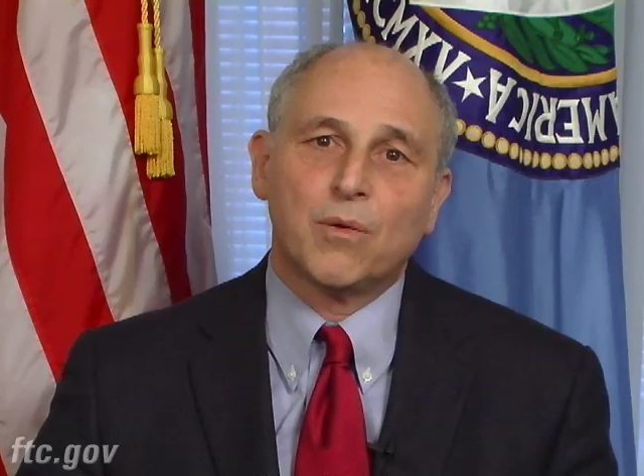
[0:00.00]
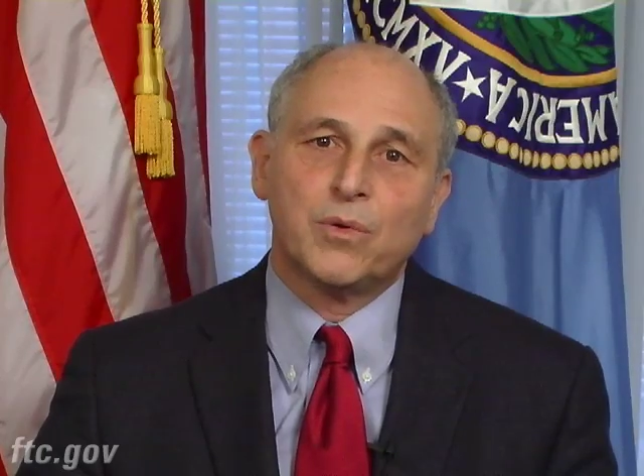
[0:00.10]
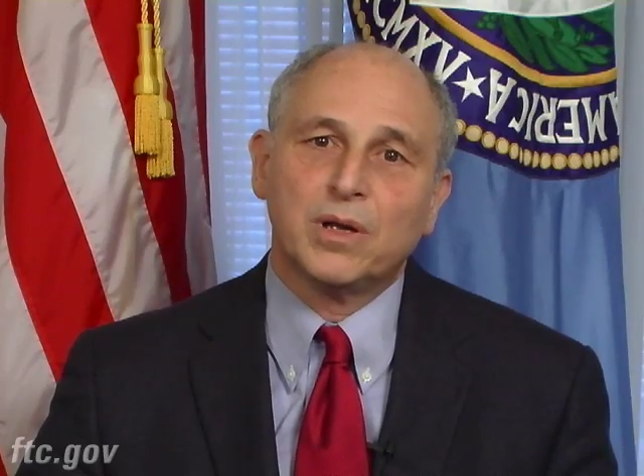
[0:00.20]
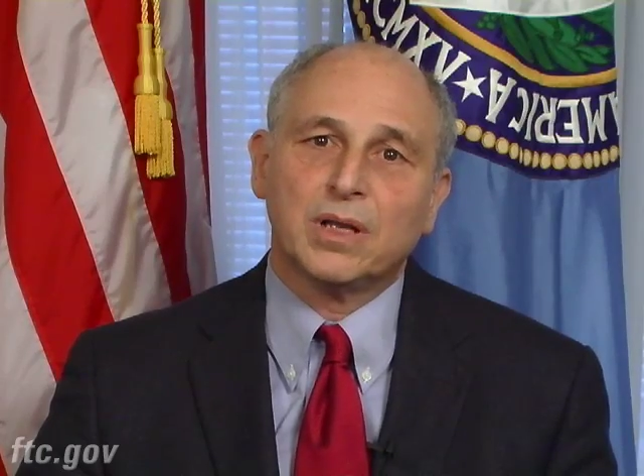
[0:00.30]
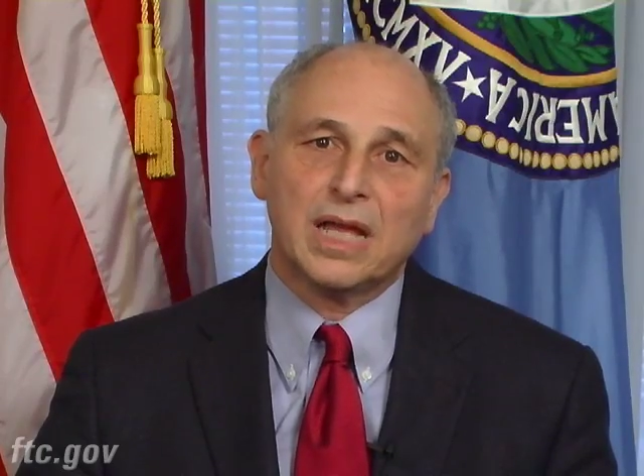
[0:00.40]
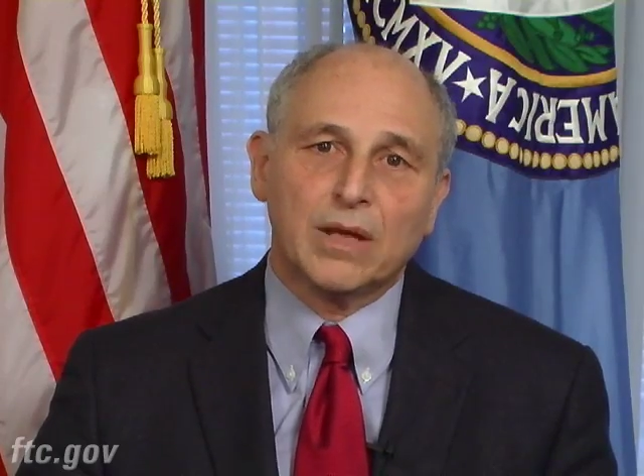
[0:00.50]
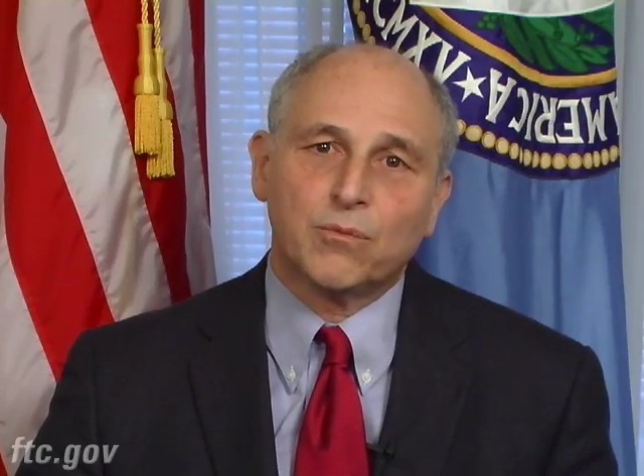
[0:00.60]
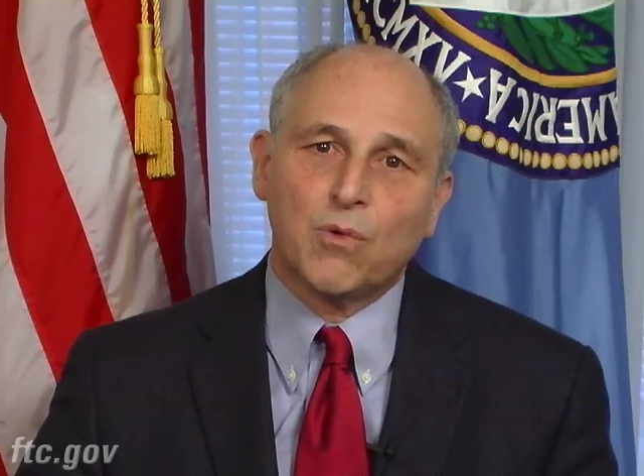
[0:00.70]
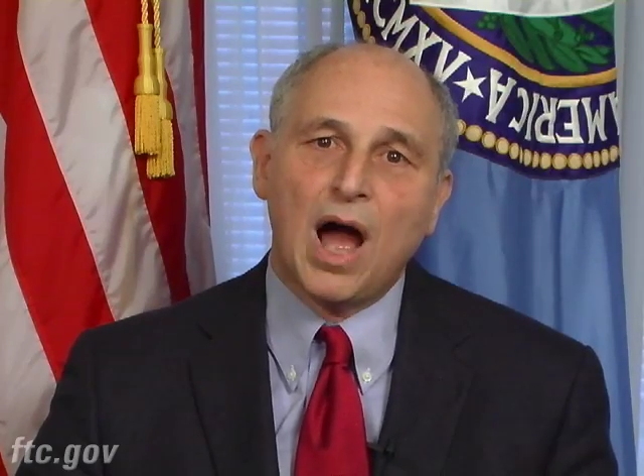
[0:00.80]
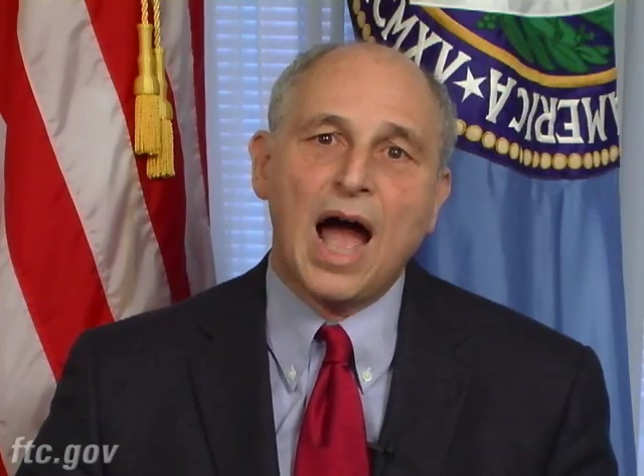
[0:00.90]
real
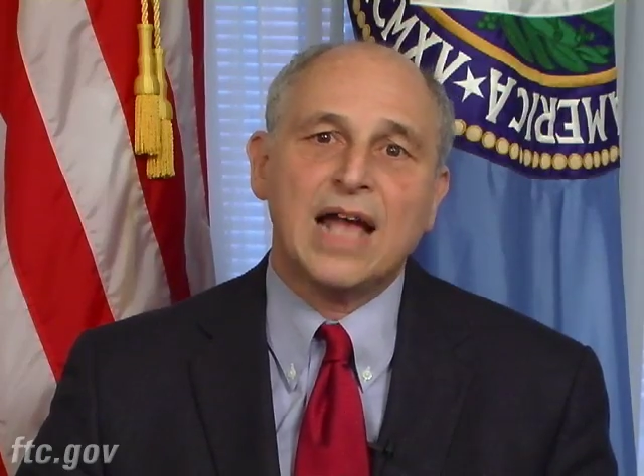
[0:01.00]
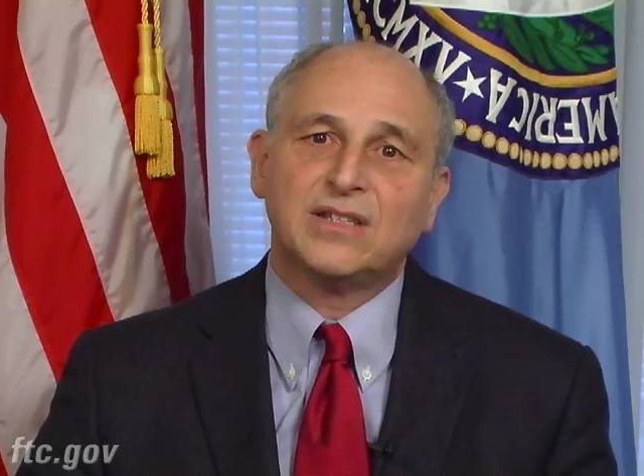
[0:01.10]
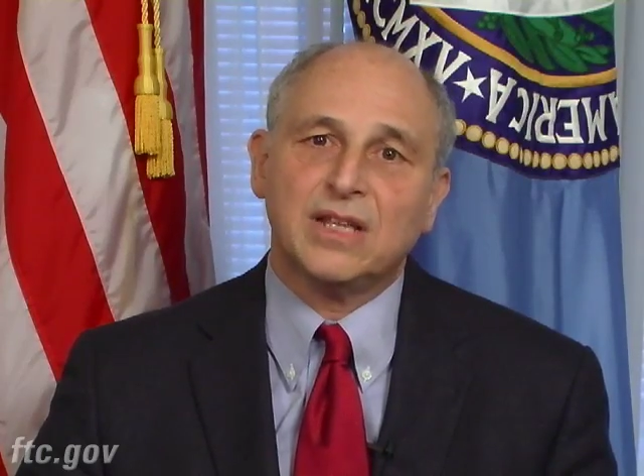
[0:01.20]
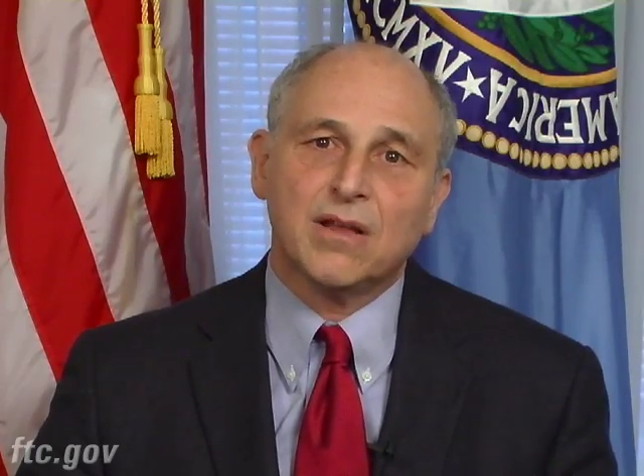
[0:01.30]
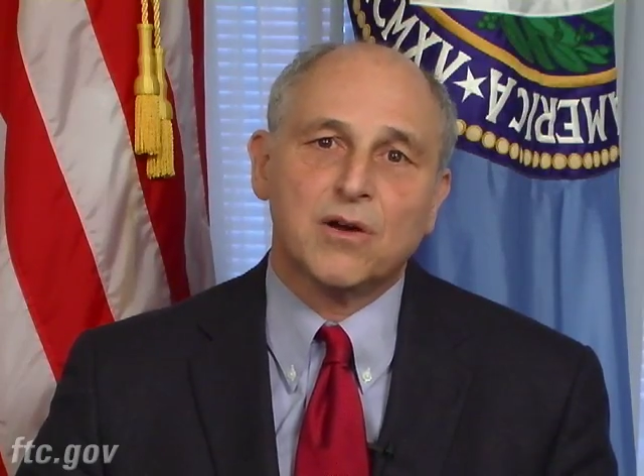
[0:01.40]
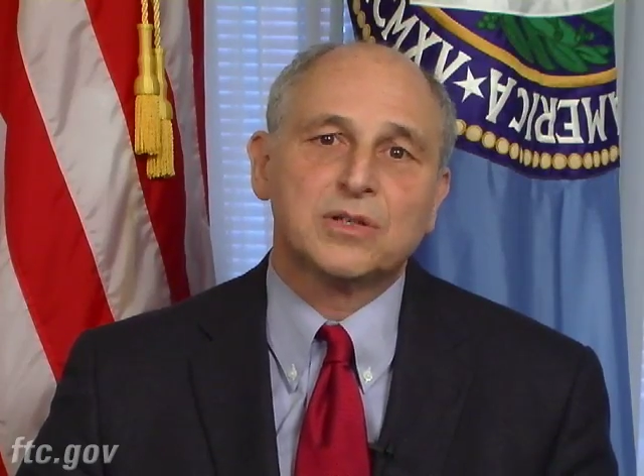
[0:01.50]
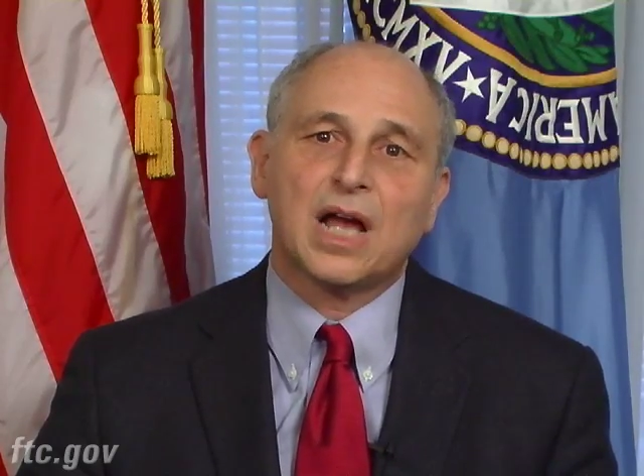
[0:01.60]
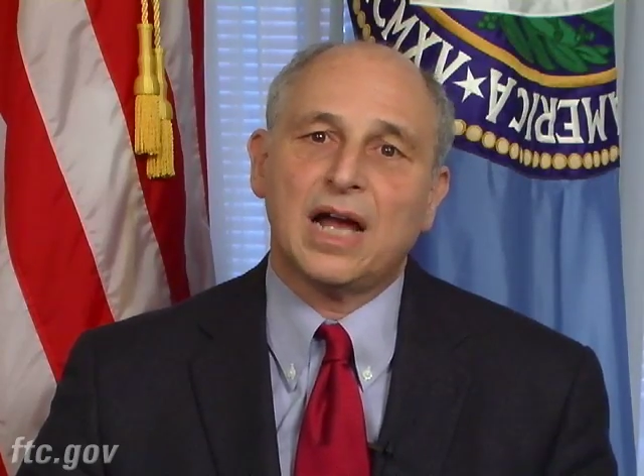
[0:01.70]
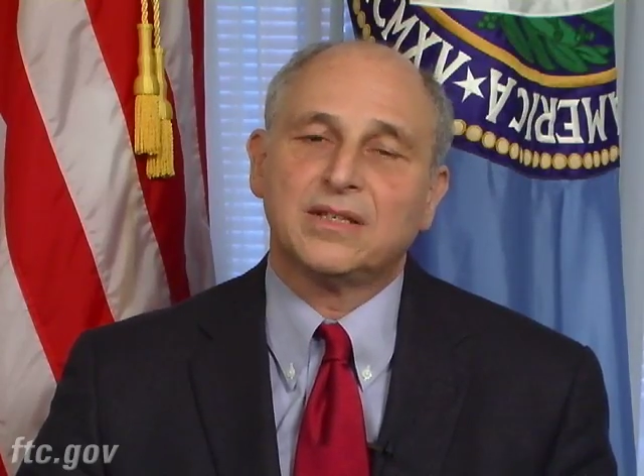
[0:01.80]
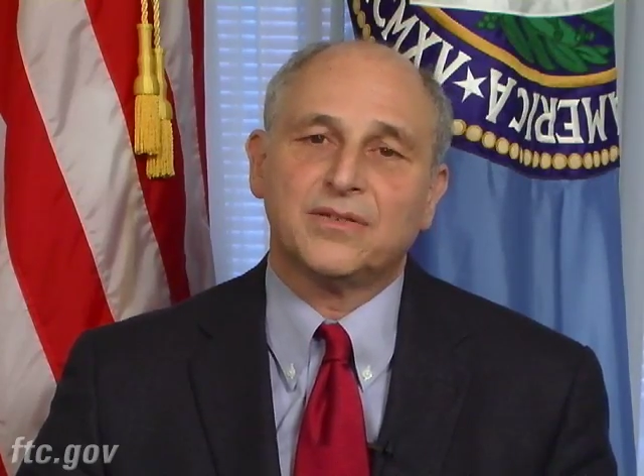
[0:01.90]
rise in those
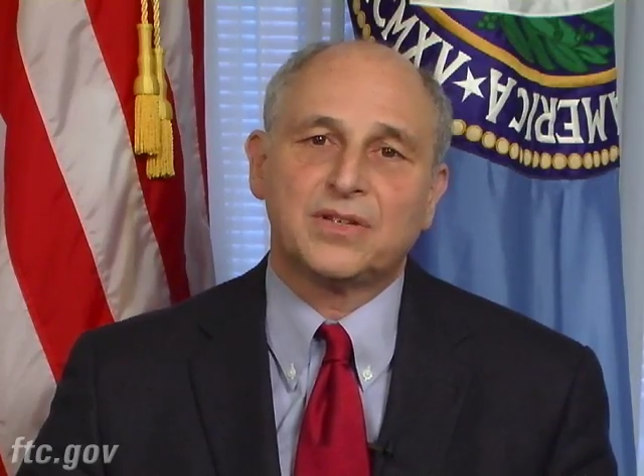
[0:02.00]
kinds of